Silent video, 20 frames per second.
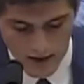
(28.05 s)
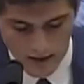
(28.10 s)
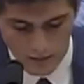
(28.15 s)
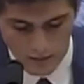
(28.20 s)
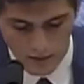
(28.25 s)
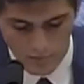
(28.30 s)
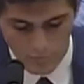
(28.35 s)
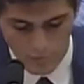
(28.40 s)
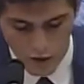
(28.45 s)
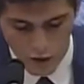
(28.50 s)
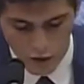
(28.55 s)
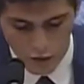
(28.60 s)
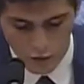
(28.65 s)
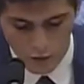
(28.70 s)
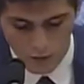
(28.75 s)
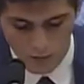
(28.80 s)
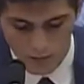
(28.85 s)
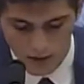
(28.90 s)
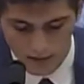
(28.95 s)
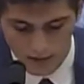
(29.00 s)
as well as
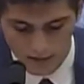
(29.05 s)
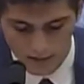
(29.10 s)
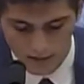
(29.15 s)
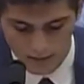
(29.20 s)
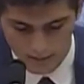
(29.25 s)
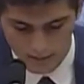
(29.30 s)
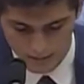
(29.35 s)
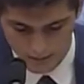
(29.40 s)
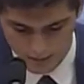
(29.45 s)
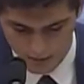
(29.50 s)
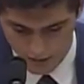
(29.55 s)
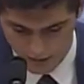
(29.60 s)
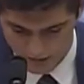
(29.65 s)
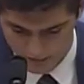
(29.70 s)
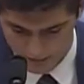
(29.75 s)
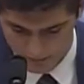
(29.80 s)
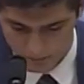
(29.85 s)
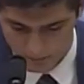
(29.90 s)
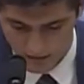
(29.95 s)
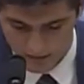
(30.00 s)
calling attention to my
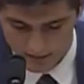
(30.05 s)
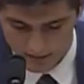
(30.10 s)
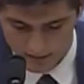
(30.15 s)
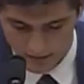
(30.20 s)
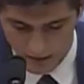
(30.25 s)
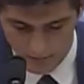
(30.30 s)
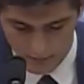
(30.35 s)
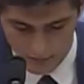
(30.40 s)
father's plight.